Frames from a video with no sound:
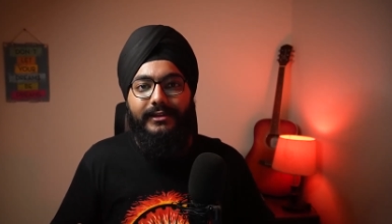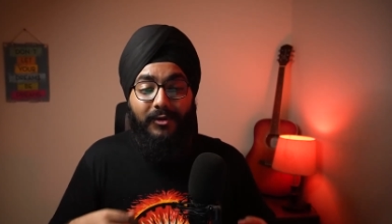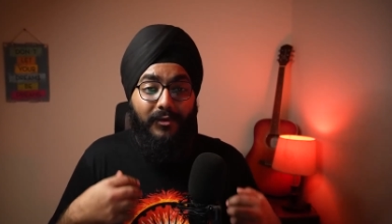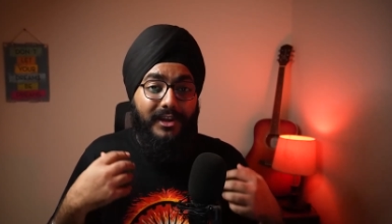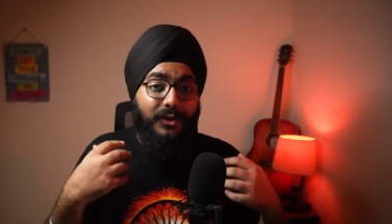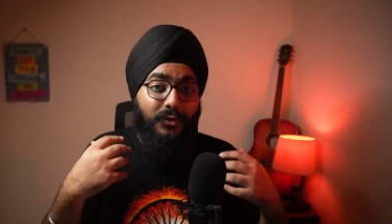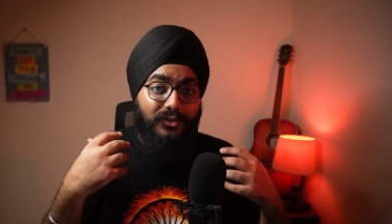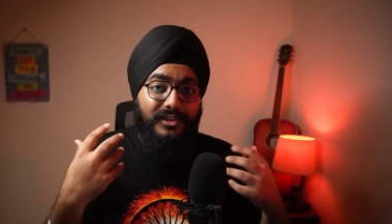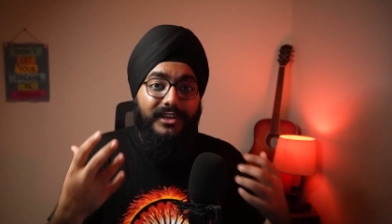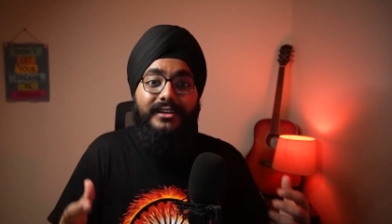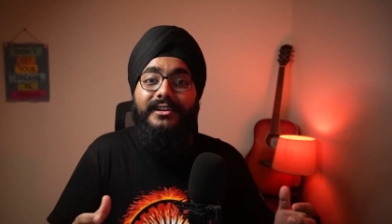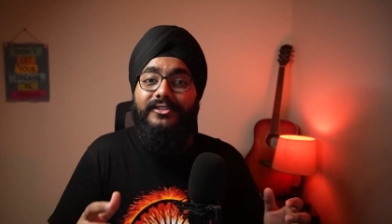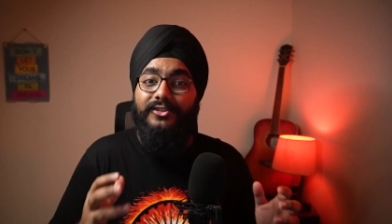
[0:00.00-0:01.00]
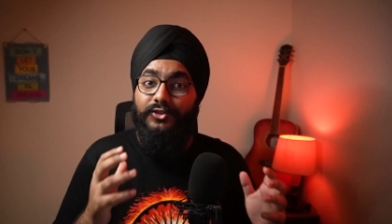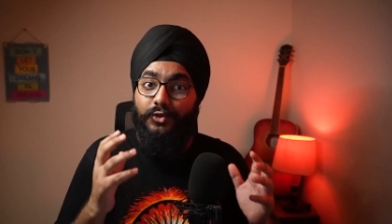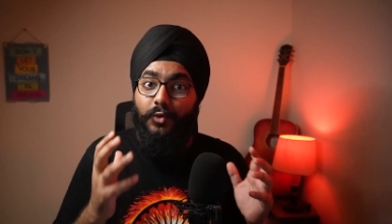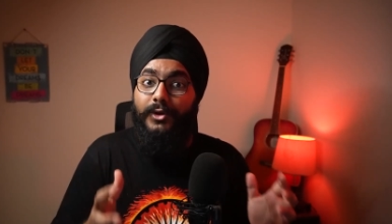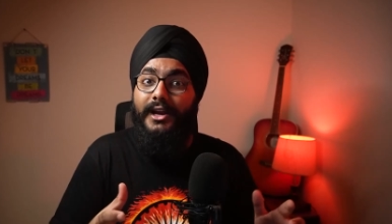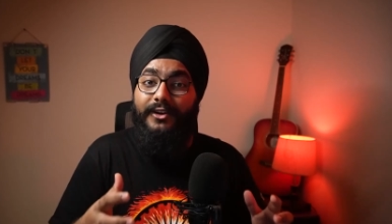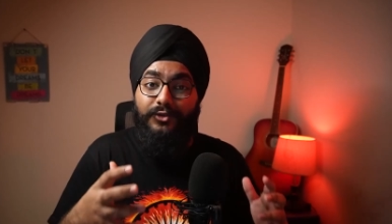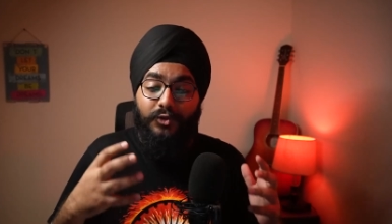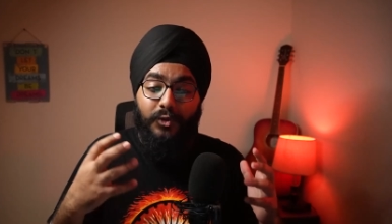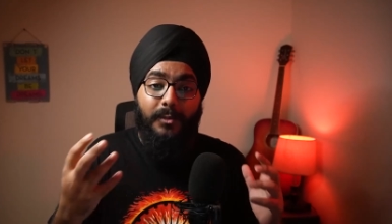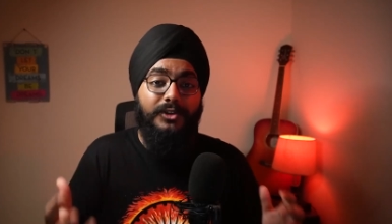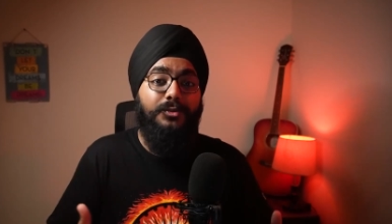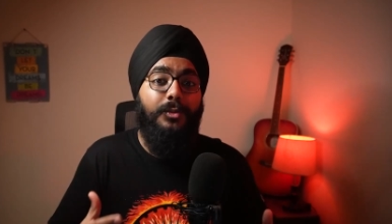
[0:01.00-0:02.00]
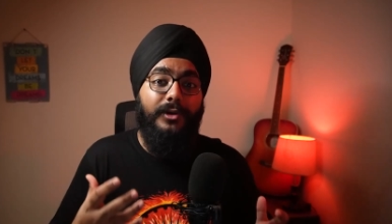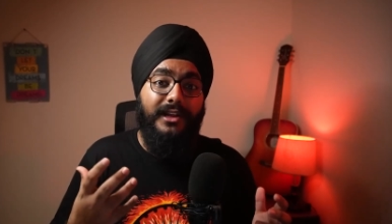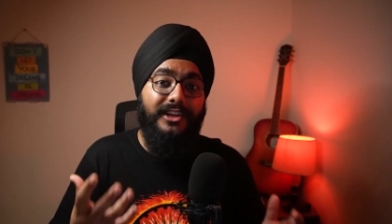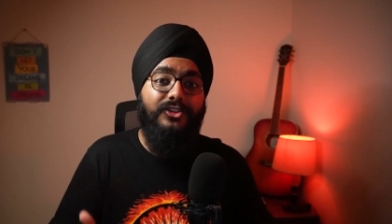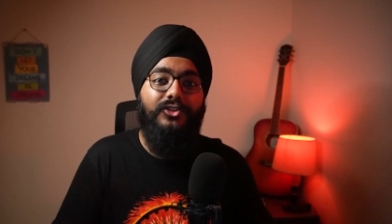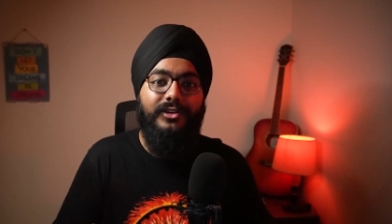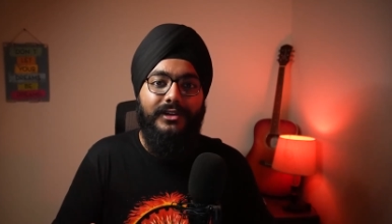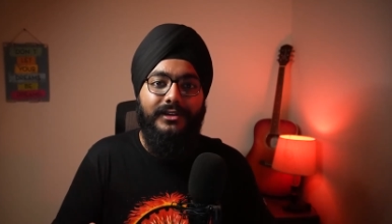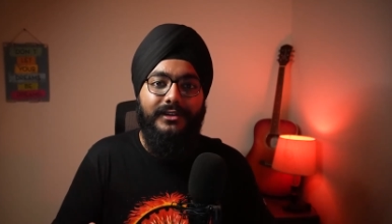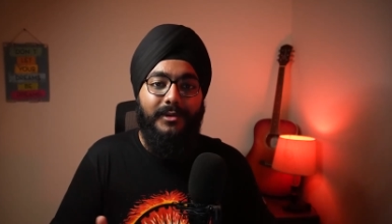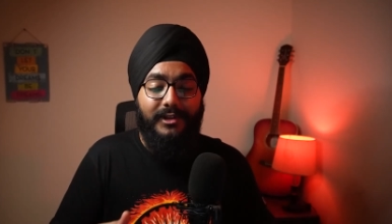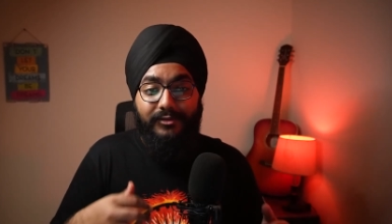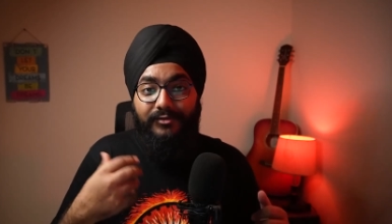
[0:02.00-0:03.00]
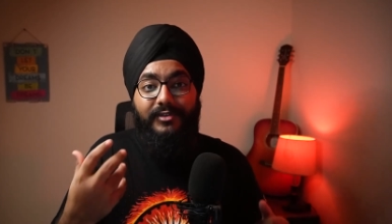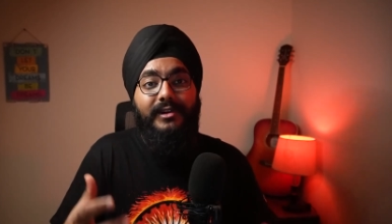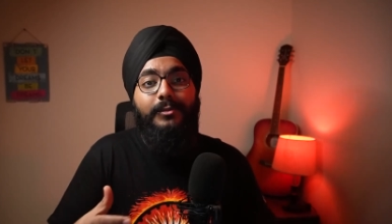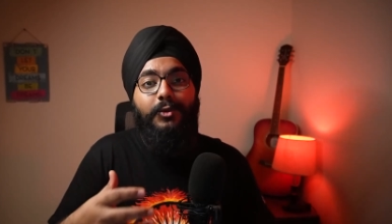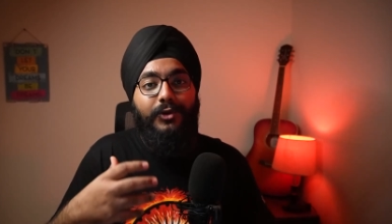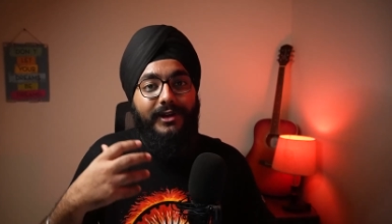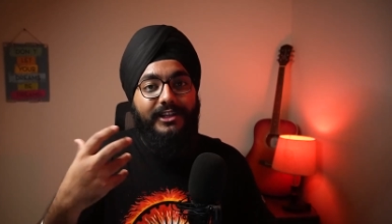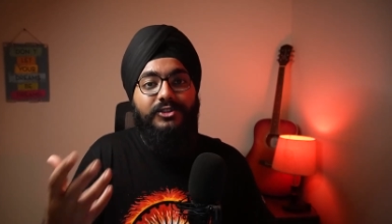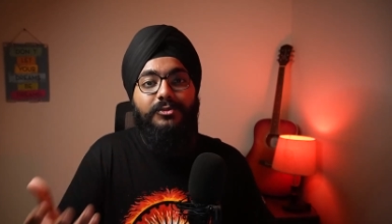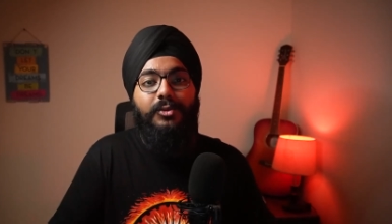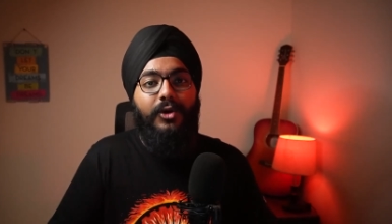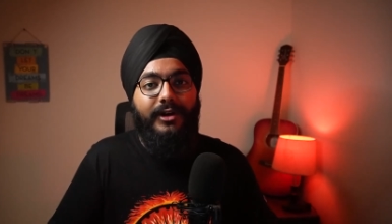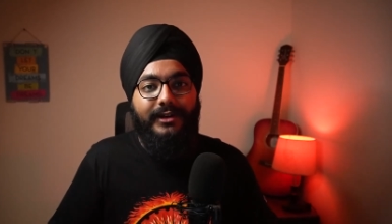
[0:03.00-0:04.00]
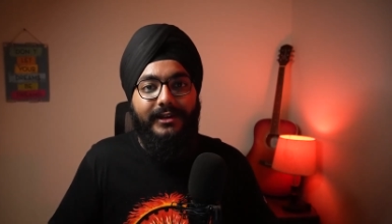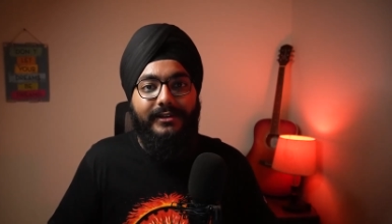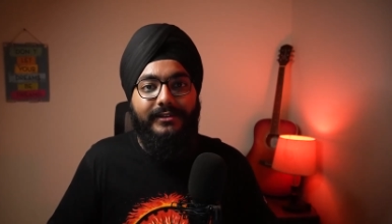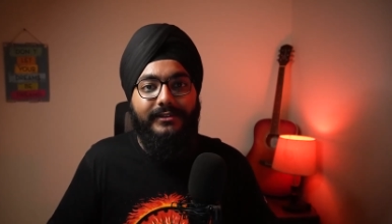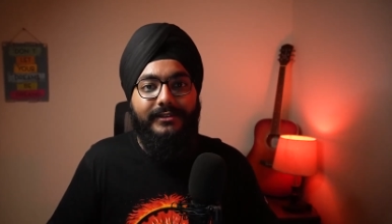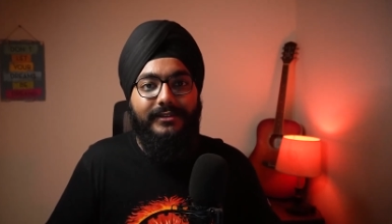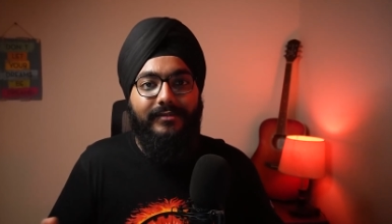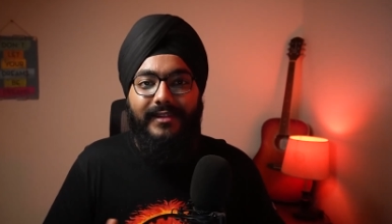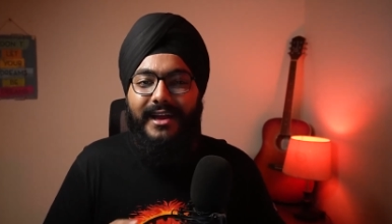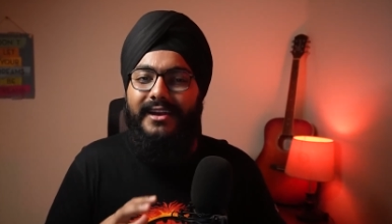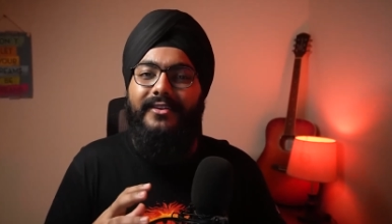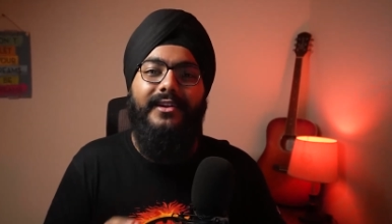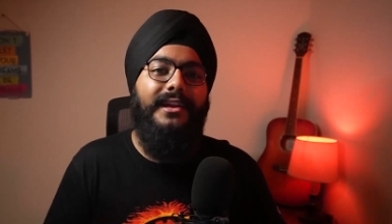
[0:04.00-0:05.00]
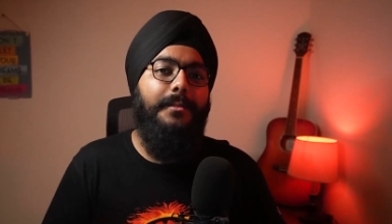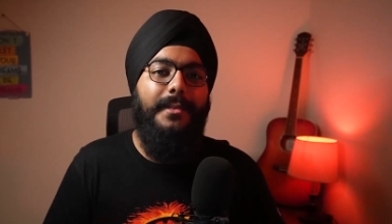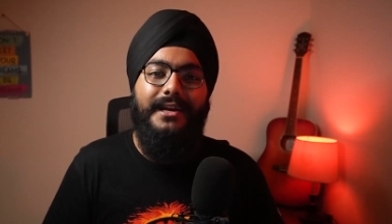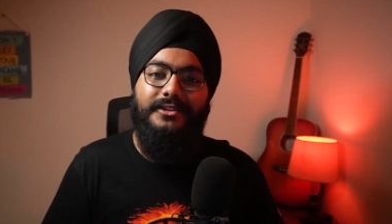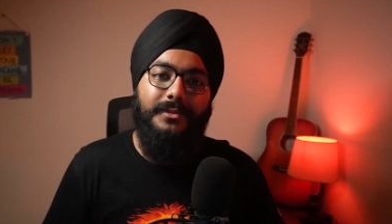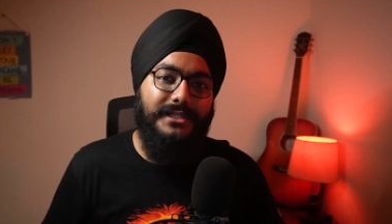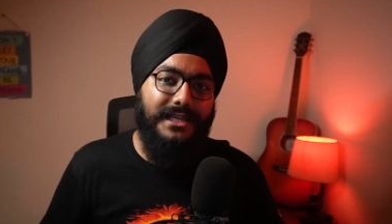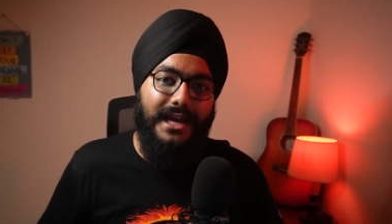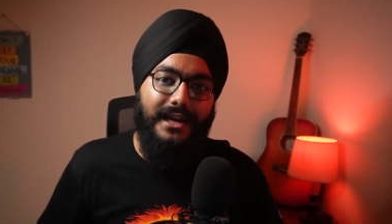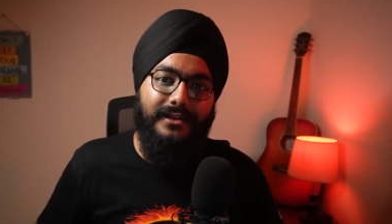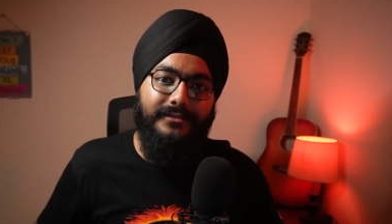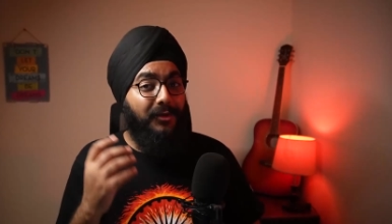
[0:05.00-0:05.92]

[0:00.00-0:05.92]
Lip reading: But when you see that the story had so much potential, but the film couldn't exploit it, that really makes me sad.